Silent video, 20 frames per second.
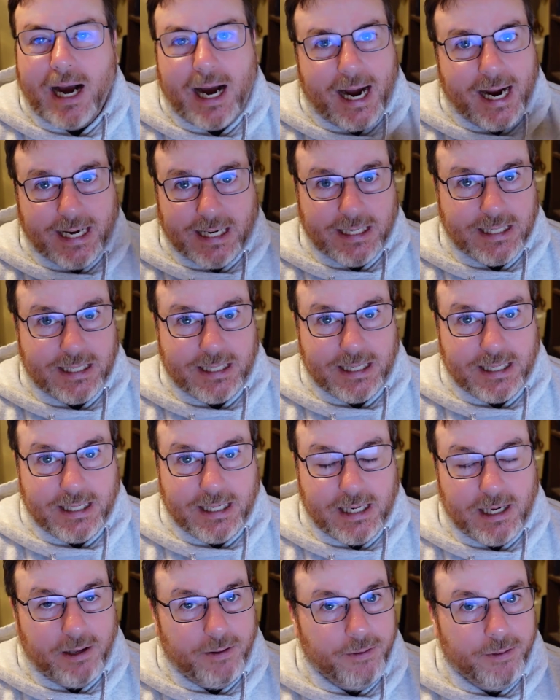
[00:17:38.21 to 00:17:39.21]
I can
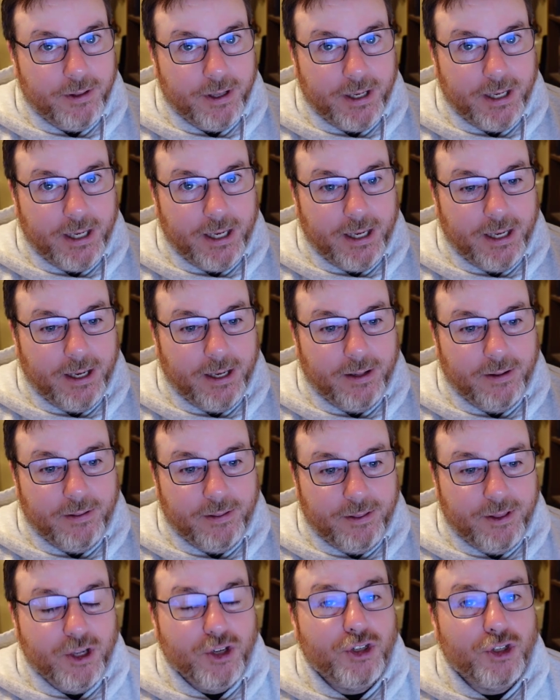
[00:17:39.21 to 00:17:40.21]
see
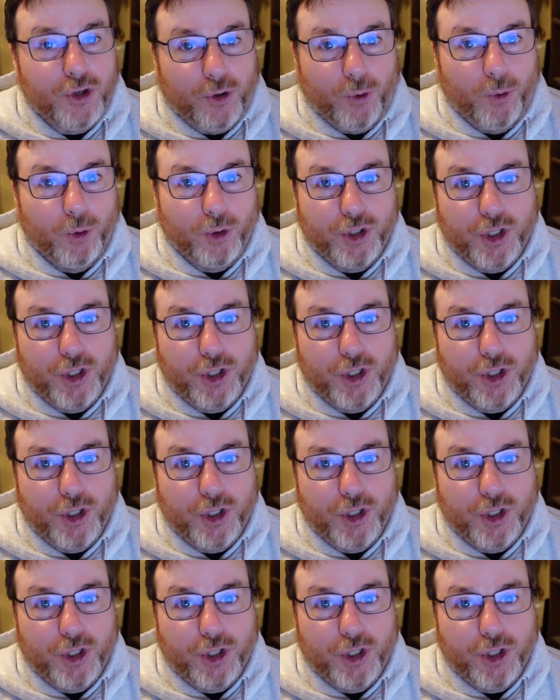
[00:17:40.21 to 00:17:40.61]
this turtle